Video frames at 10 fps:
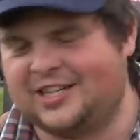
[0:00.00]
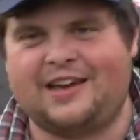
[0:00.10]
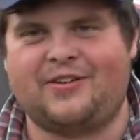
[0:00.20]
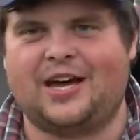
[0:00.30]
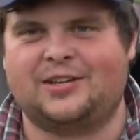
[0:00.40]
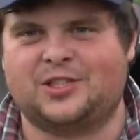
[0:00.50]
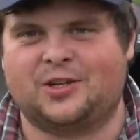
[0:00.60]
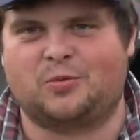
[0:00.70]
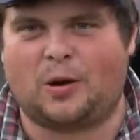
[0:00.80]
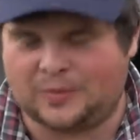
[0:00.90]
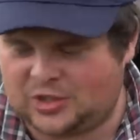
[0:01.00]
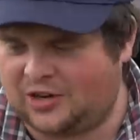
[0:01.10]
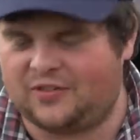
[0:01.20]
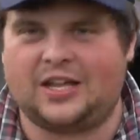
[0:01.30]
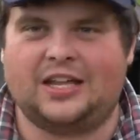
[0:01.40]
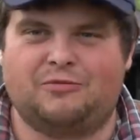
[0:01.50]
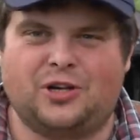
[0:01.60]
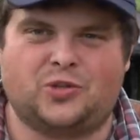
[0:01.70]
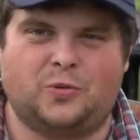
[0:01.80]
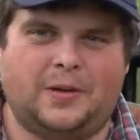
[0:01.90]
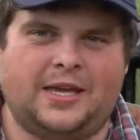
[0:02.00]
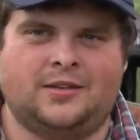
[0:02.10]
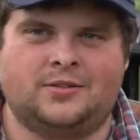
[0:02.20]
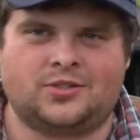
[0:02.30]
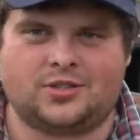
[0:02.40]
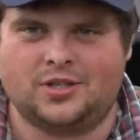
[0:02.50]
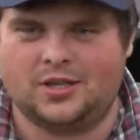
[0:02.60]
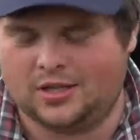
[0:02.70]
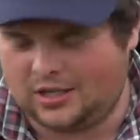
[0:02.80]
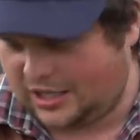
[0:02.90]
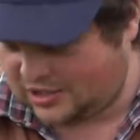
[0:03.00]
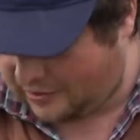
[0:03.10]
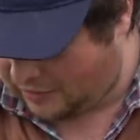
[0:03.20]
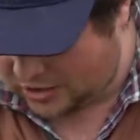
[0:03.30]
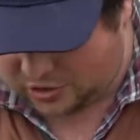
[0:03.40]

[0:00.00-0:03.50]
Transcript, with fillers: never had a single problem. It's still on the original pins, uh, it's never had a